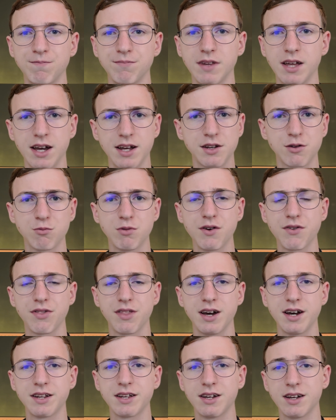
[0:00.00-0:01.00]
And with
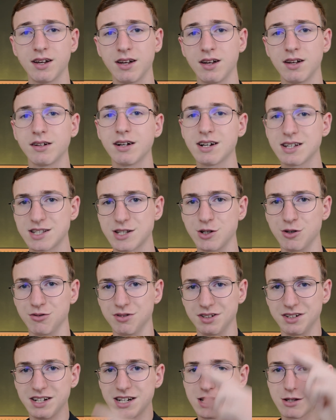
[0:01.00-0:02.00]
that, I see you in
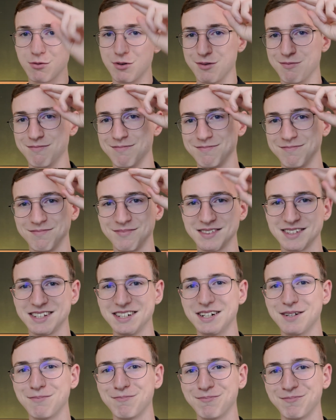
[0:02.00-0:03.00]
the next one. See ya.